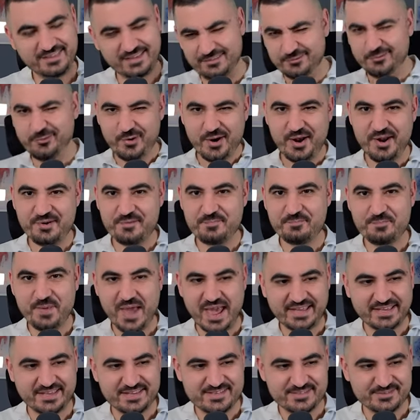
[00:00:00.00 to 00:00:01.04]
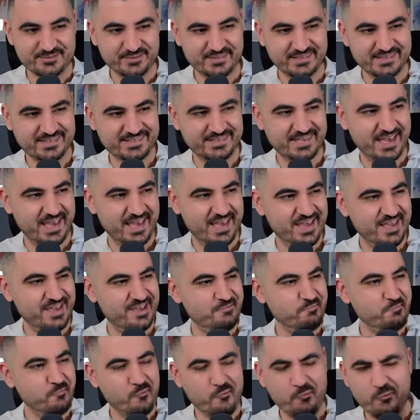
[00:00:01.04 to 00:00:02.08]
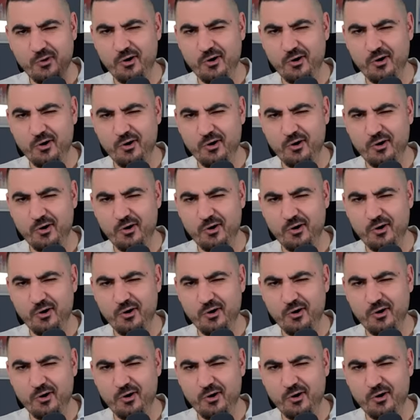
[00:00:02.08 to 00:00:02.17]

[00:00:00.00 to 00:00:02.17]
And we're back into the game.